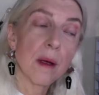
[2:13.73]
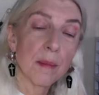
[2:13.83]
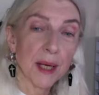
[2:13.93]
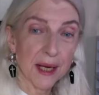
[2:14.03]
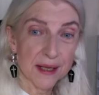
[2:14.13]

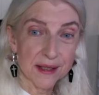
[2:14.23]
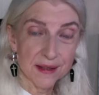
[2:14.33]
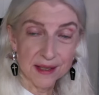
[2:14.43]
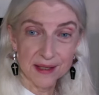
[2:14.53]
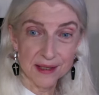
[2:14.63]
because
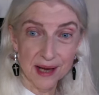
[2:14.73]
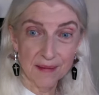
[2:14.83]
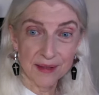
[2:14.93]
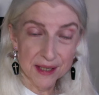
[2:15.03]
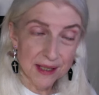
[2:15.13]
this is
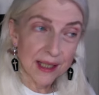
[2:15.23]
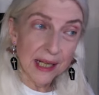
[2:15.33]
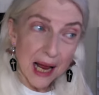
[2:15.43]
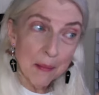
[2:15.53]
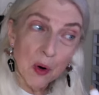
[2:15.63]
obviously a
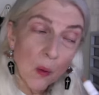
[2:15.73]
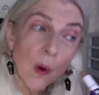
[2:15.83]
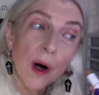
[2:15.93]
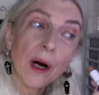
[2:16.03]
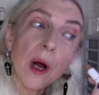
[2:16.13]
lot more
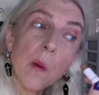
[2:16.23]
work.